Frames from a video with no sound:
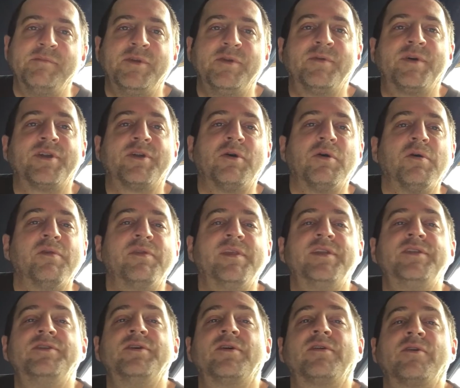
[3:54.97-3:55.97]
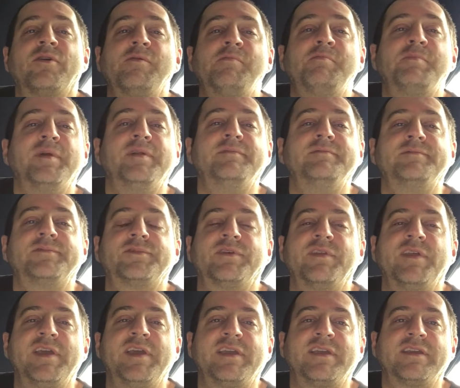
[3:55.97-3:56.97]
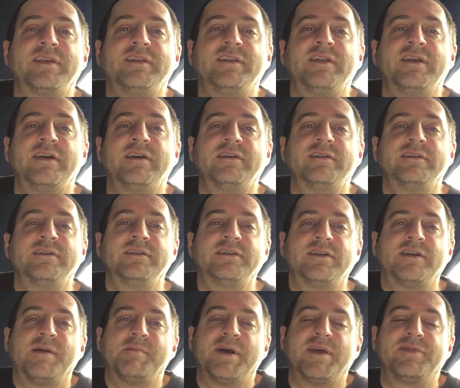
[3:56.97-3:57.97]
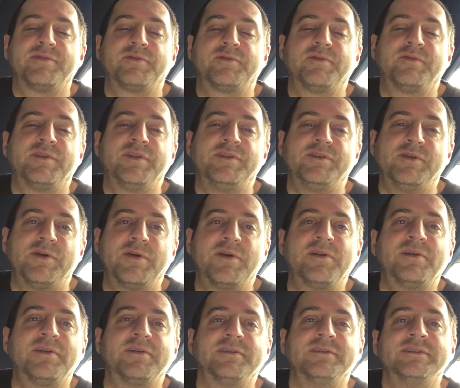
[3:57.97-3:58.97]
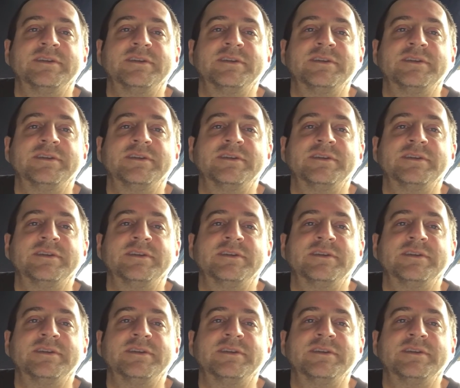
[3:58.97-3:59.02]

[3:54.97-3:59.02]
You want to hold the door open so they can come on through the door,